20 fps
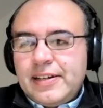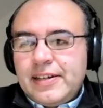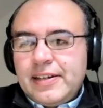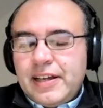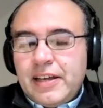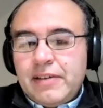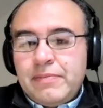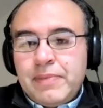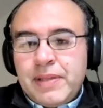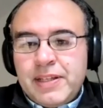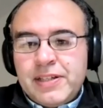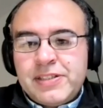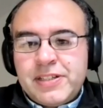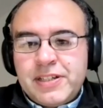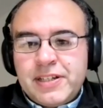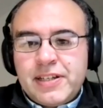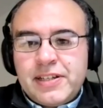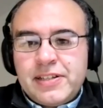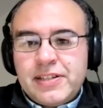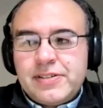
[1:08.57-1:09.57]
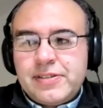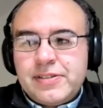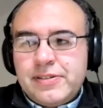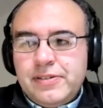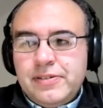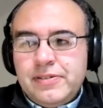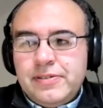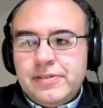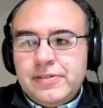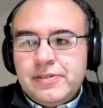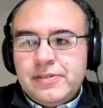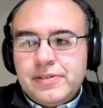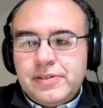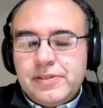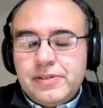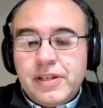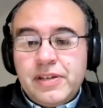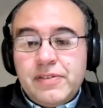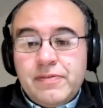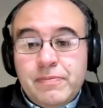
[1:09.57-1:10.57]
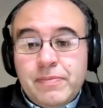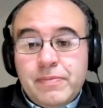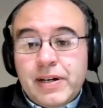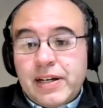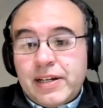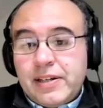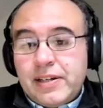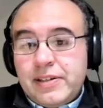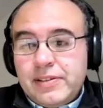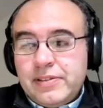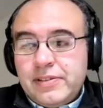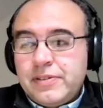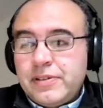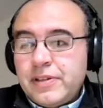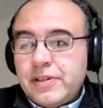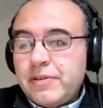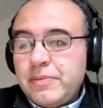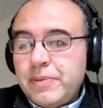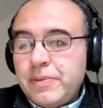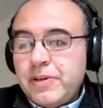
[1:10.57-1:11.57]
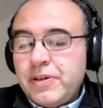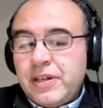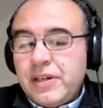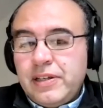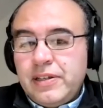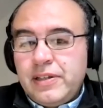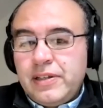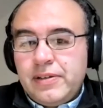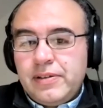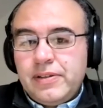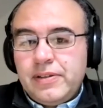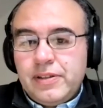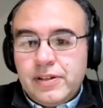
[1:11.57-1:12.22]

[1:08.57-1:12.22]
and gave me the chance to to give back to the community,